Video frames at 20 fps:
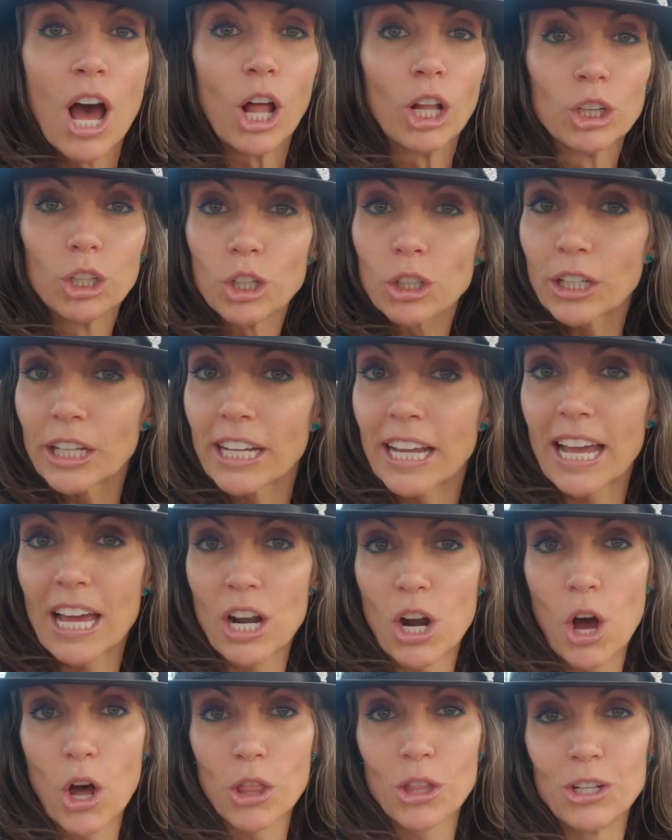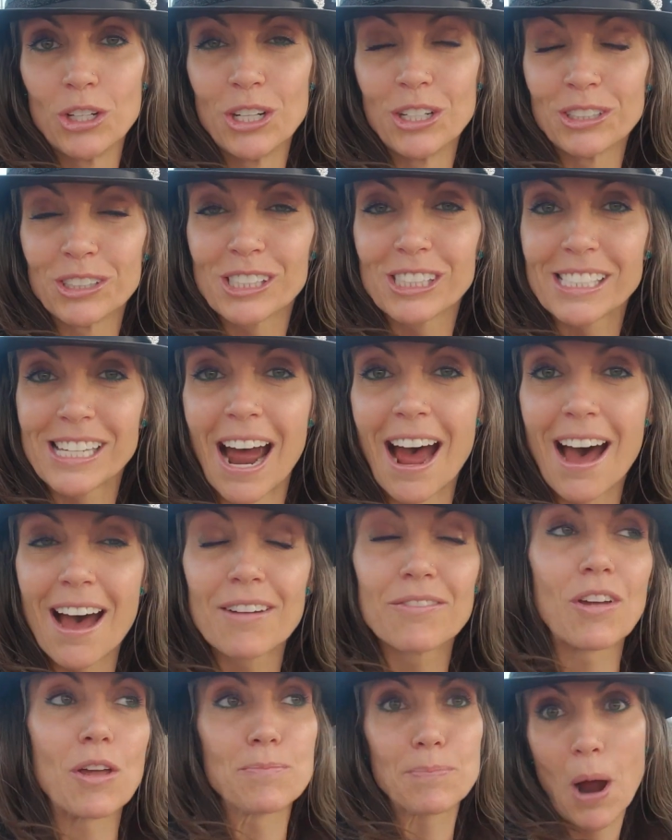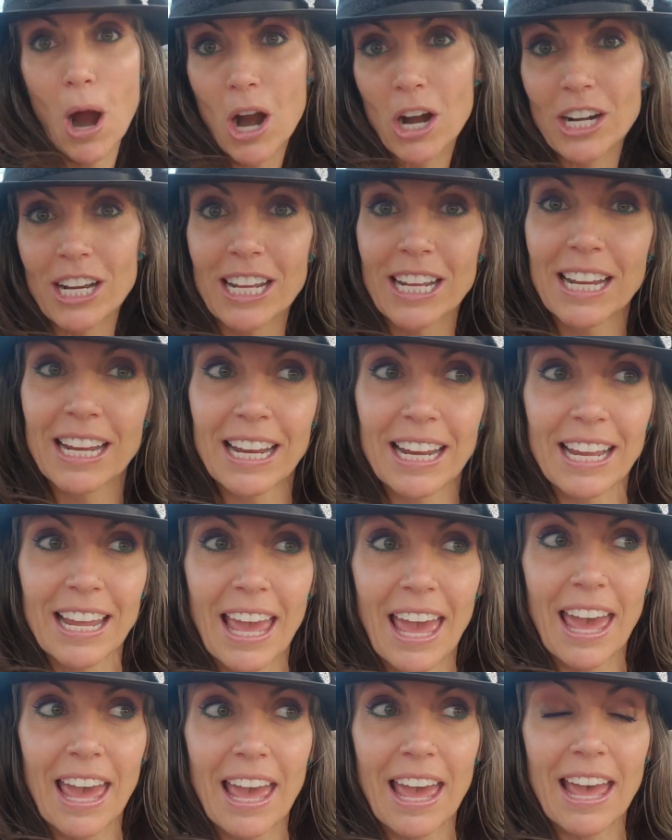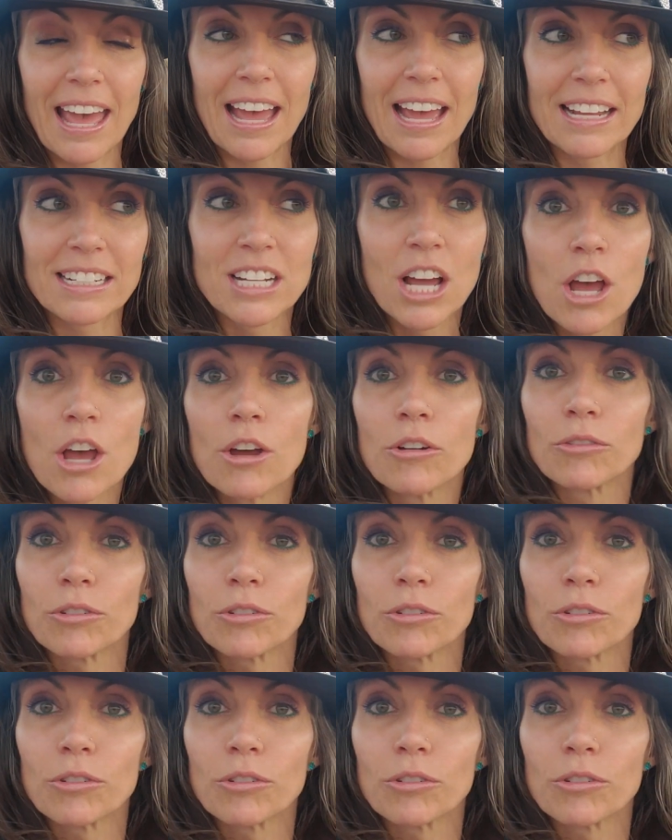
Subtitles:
looking at all the new stuff and partying and